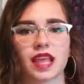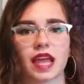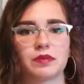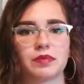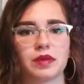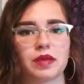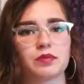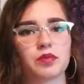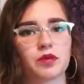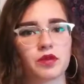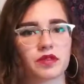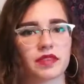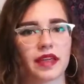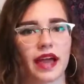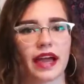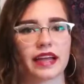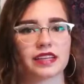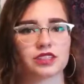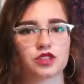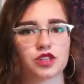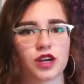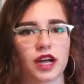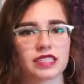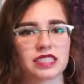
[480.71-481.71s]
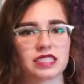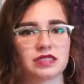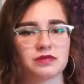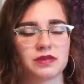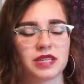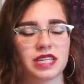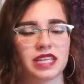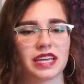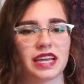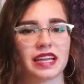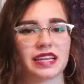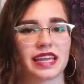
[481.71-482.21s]
And people that trust
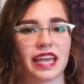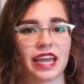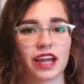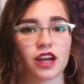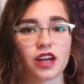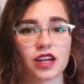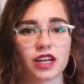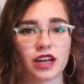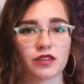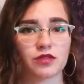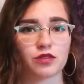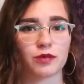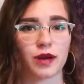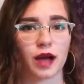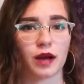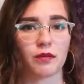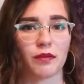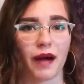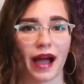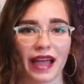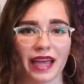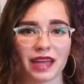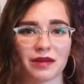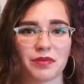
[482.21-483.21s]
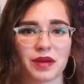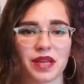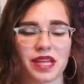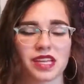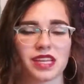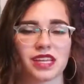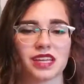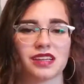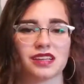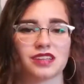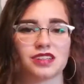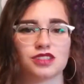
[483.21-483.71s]
me and care enough about my
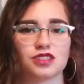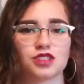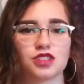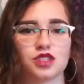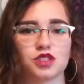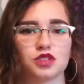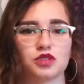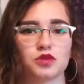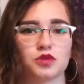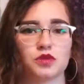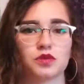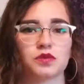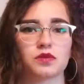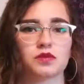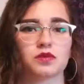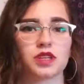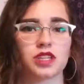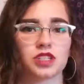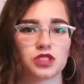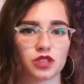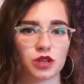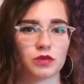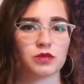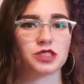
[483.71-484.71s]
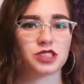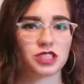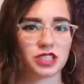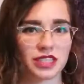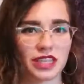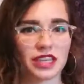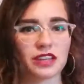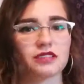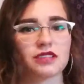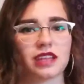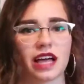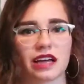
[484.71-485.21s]
opinion to contribute to
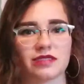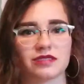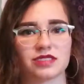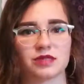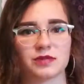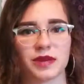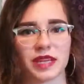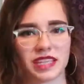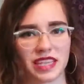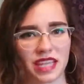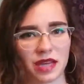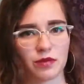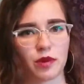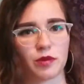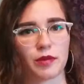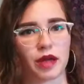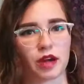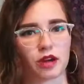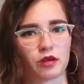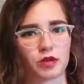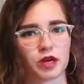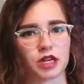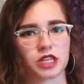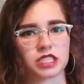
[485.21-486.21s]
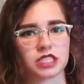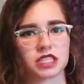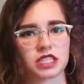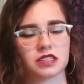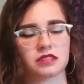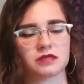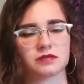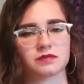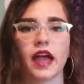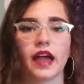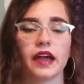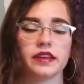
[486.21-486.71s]
their lives to make them a better
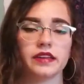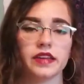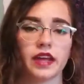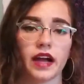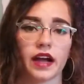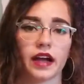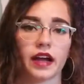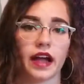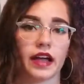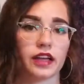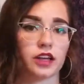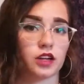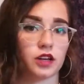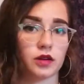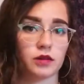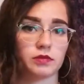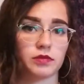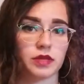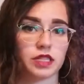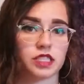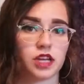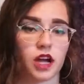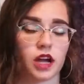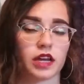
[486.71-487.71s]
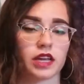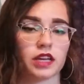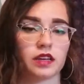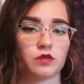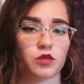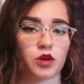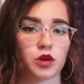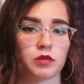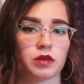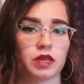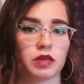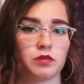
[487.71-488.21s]
person. And yeah, I could be talking to
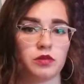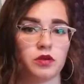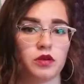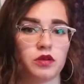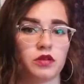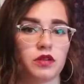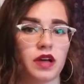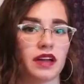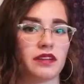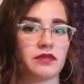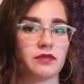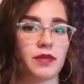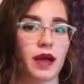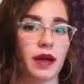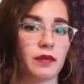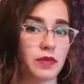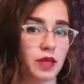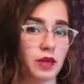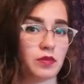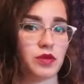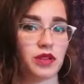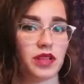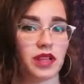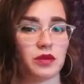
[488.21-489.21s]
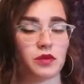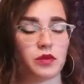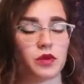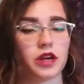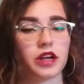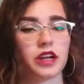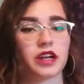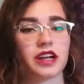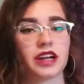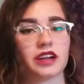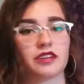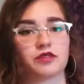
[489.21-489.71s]
more people. I've met people at
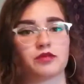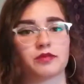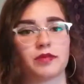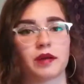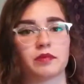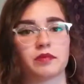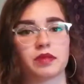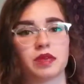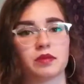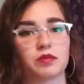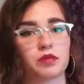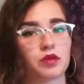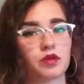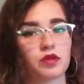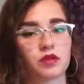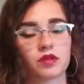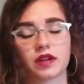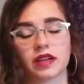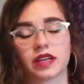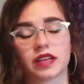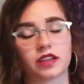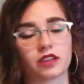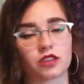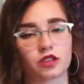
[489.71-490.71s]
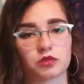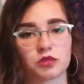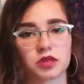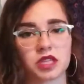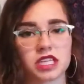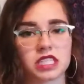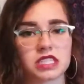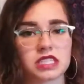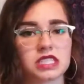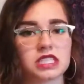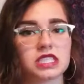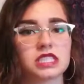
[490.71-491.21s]
work, I've met people in other
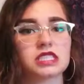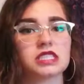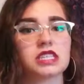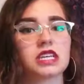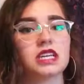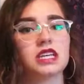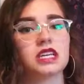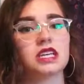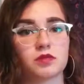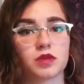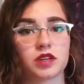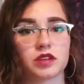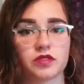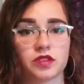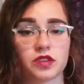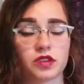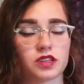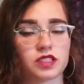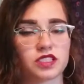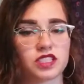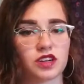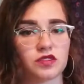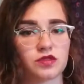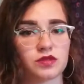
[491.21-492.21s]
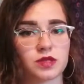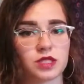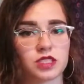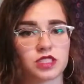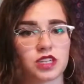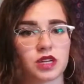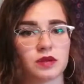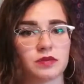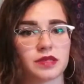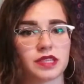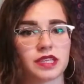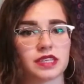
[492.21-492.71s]
places. But if you can tell from the
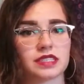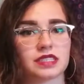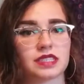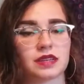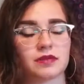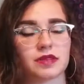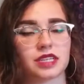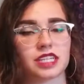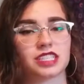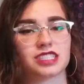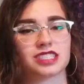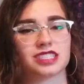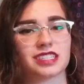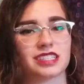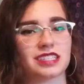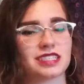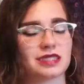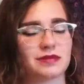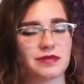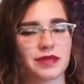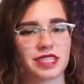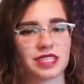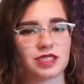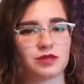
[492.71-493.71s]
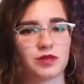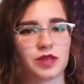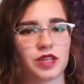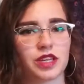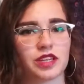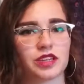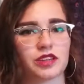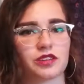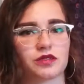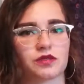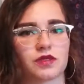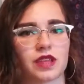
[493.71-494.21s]
jump that somebody just isn't meant to be
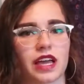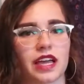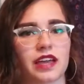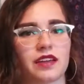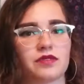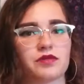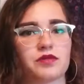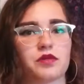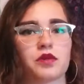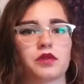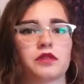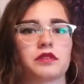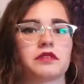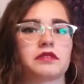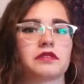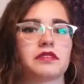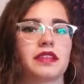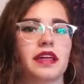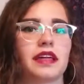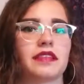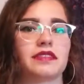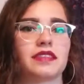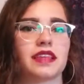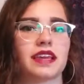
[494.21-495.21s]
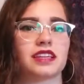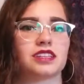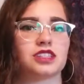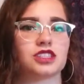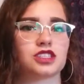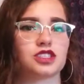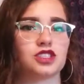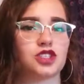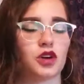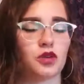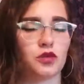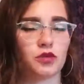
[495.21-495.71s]
in your life or that they
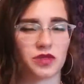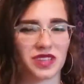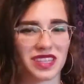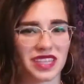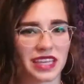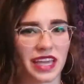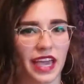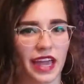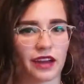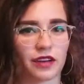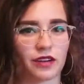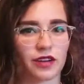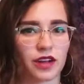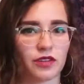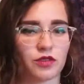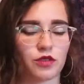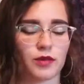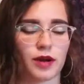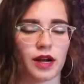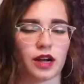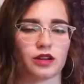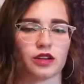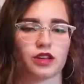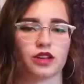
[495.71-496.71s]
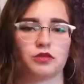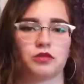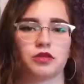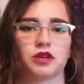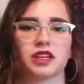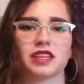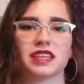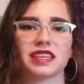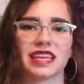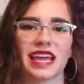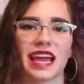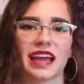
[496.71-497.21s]
just don't really care enough about you to put
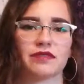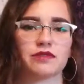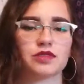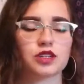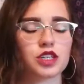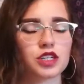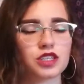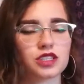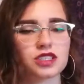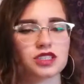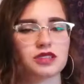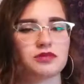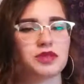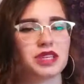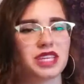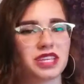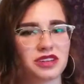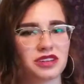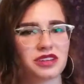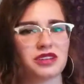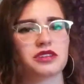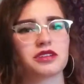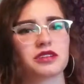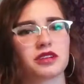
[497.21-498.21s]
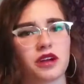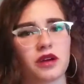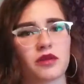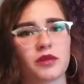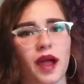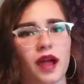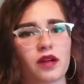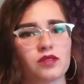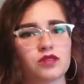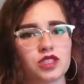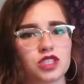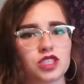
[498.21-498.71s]
in the effort to be
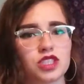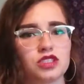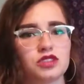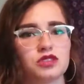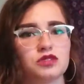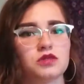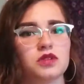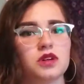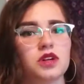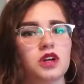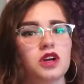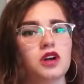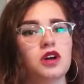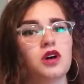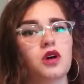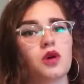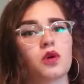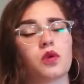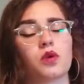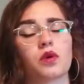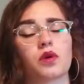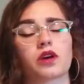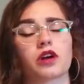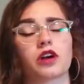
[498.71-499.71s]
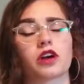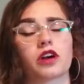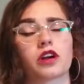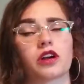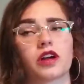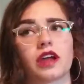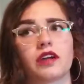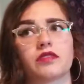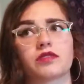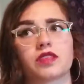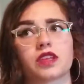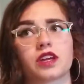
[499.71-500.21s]
around you or
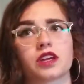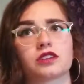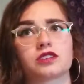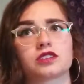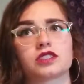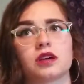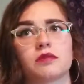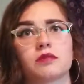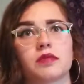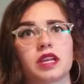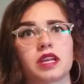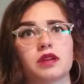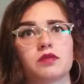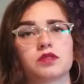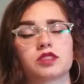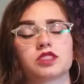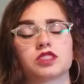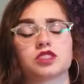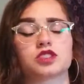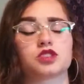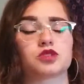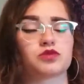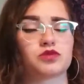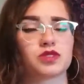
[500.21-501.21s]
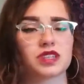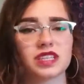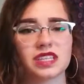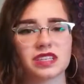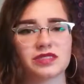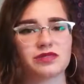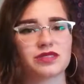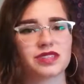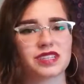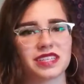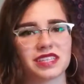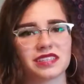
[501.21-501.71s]
if there's somebody with just a really,
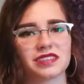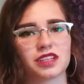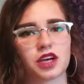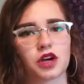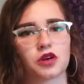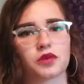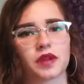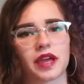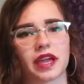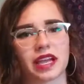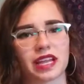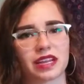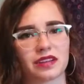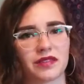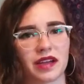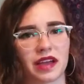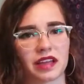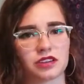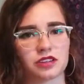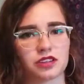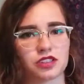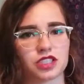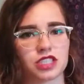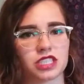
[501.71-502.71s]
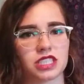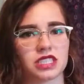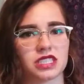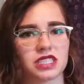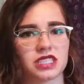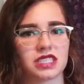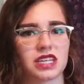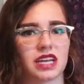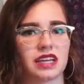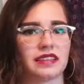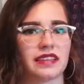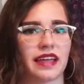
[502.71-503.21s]
really low negative
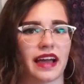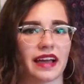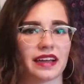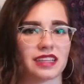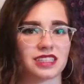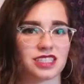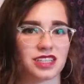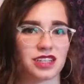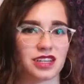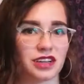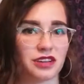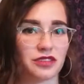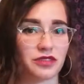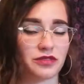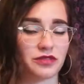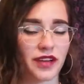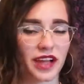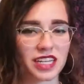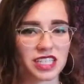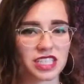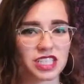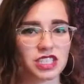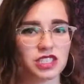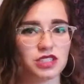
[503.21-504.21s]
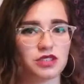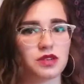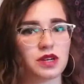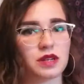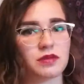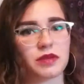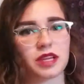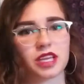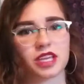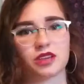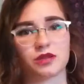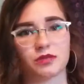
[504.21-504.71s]
energy that is going to affect you and
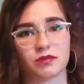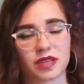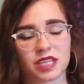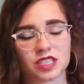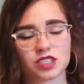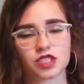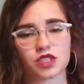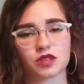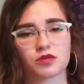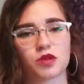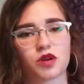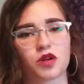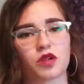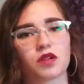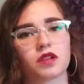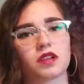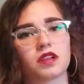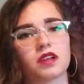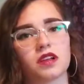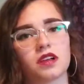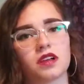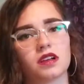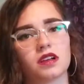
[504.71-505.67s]
make you miserable,